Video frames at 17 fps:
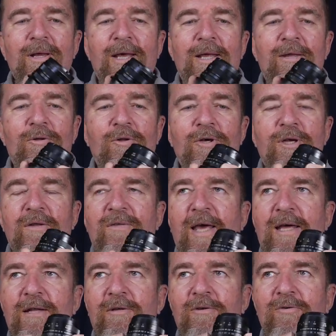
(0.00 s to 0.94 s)
And look at
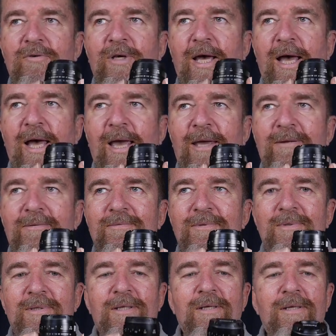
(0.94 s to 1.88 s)
that little guy.
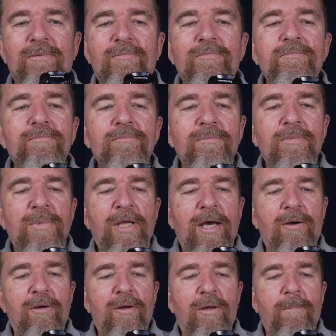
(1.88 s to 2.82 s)

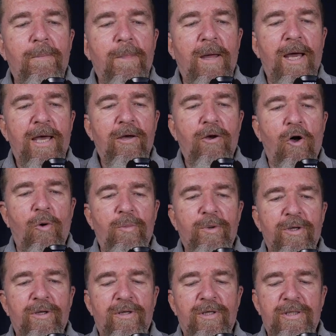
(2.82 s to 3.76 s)
Now, I
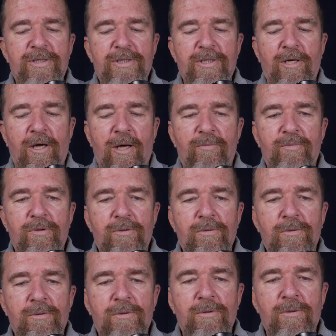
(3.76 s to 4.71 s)
opened this up
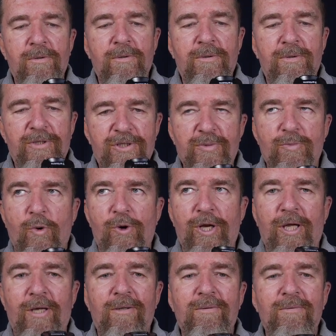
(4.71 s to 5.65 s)
this
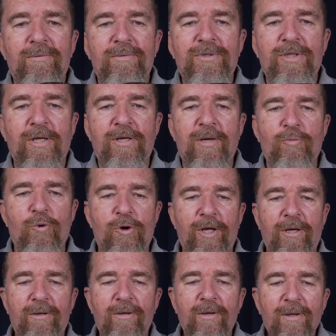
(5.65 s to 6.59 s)
morning, Sunday
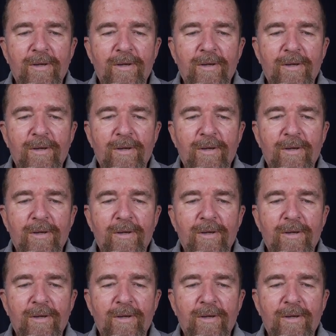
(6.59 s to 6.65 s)
morning,